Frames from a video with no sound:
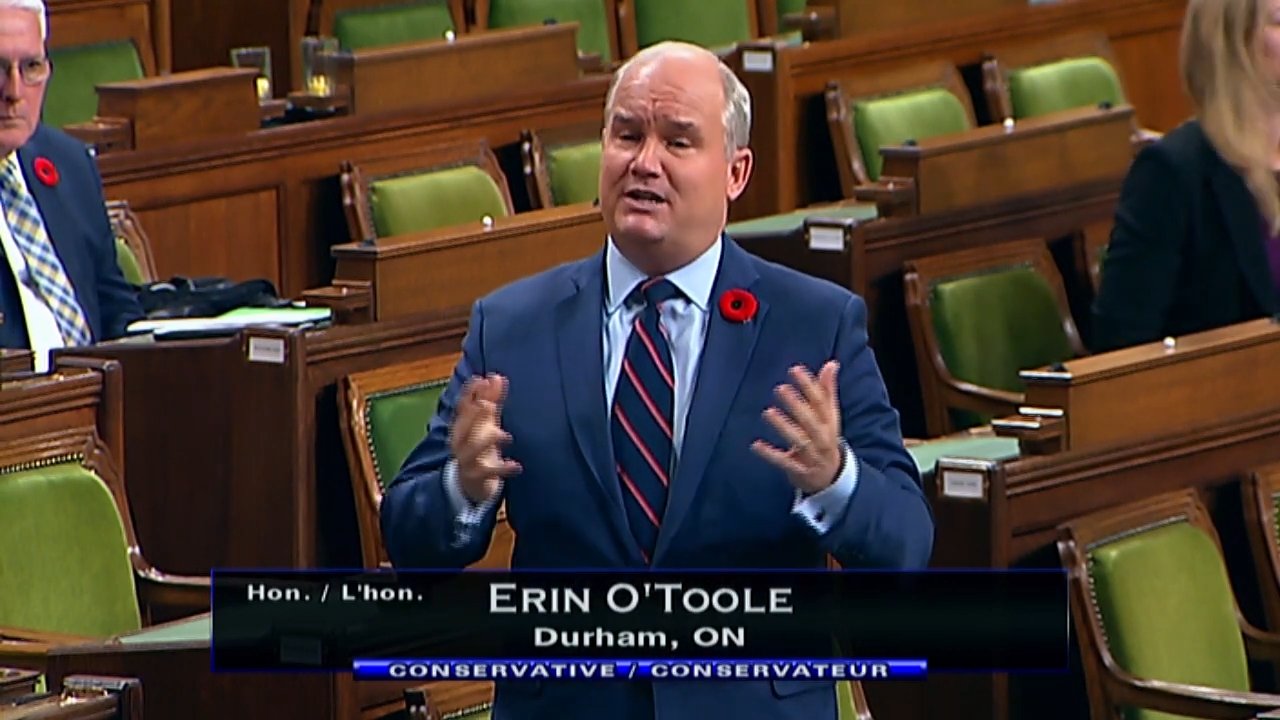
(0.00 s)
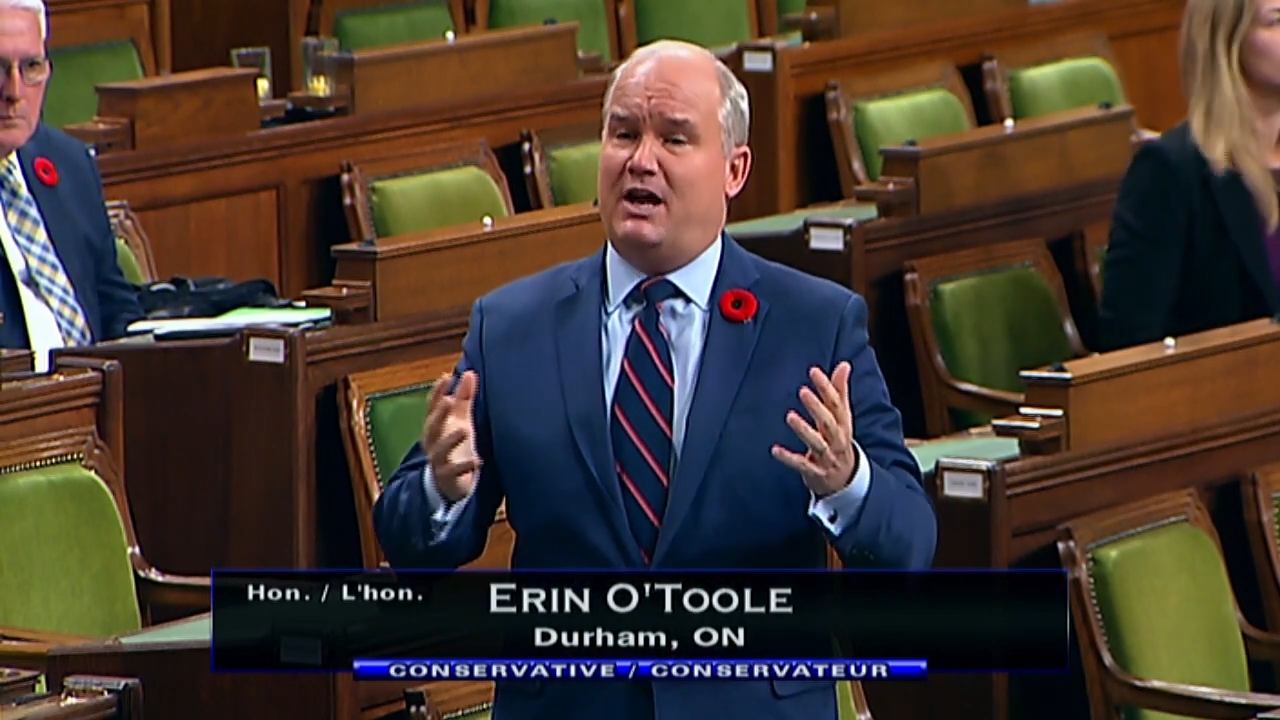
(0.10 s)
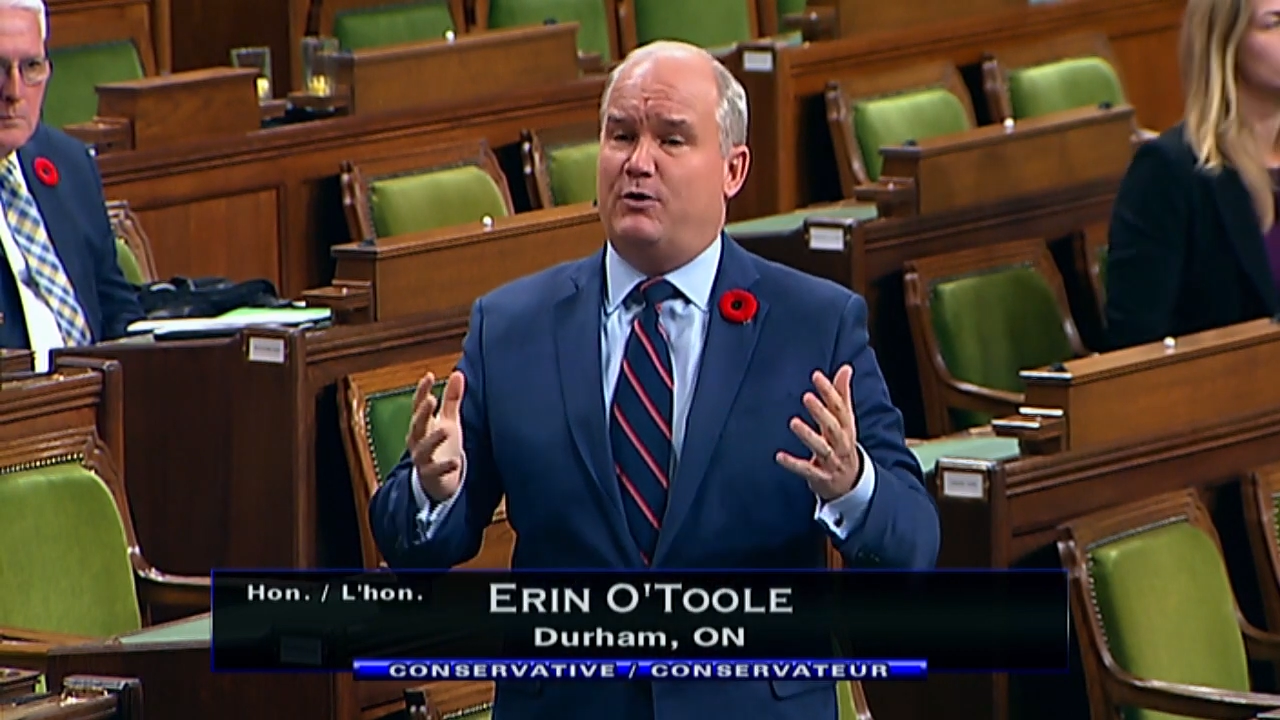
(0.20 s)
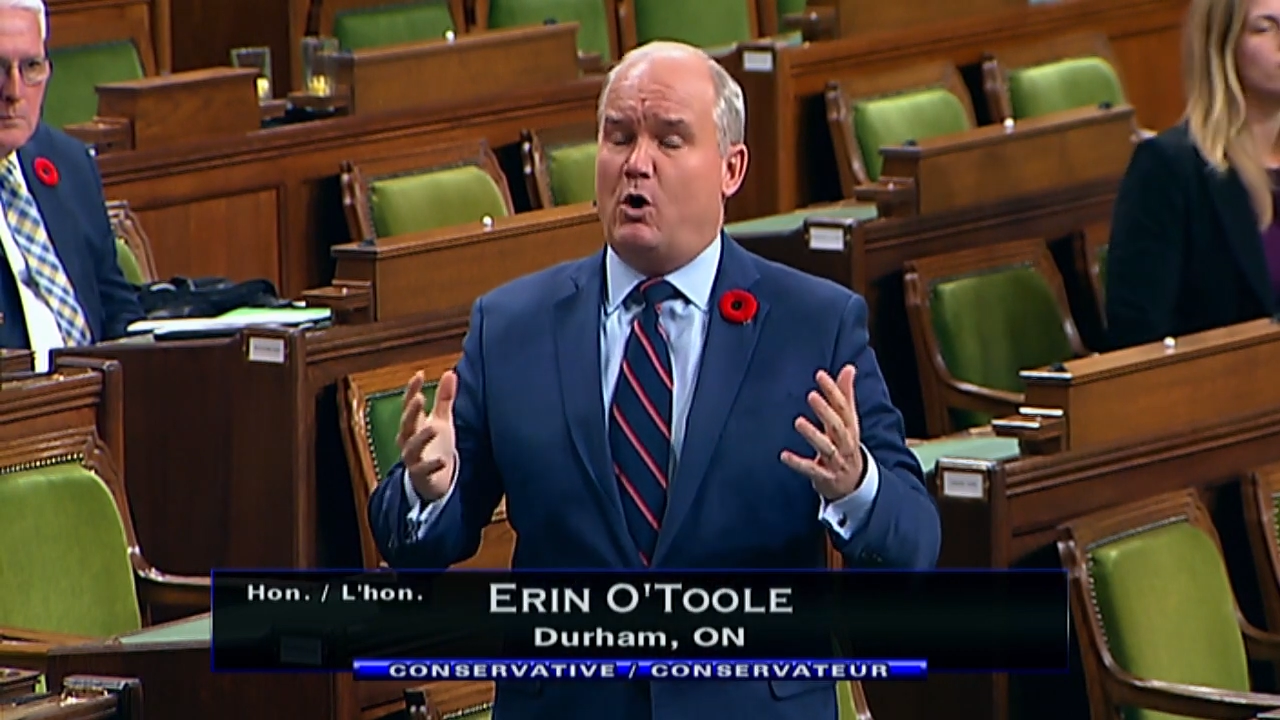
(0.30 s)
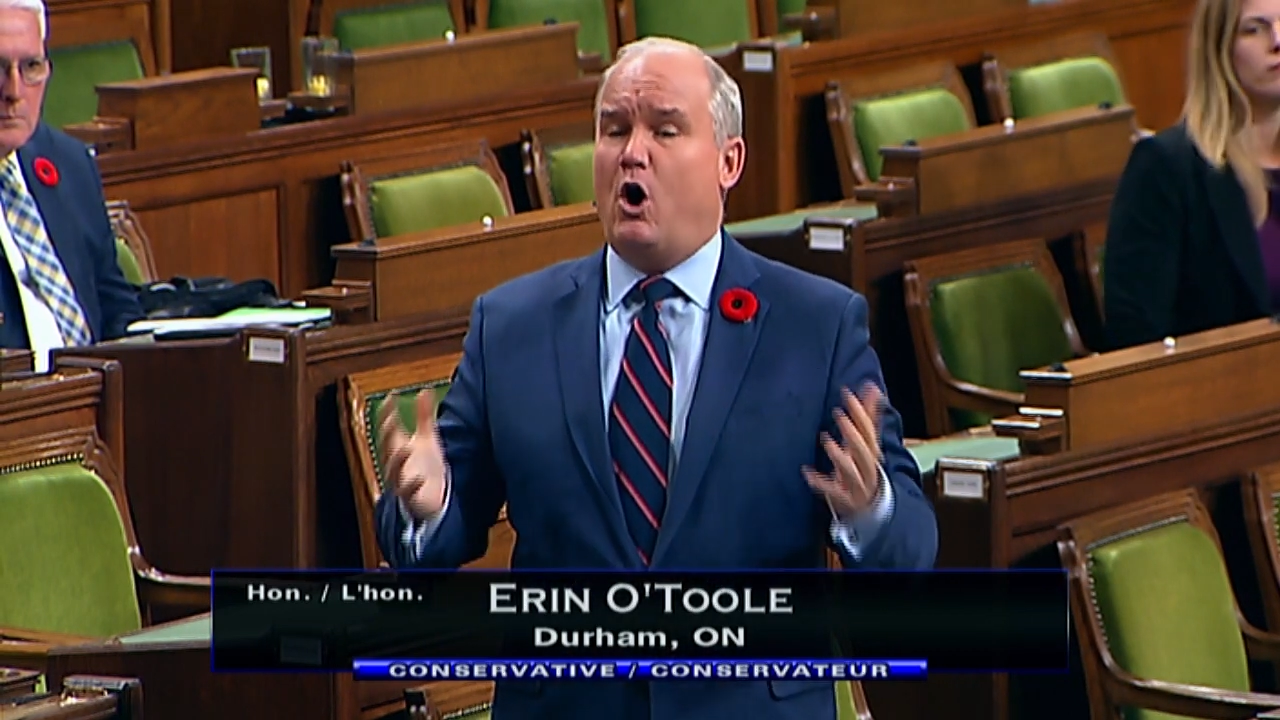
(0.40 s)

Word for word: together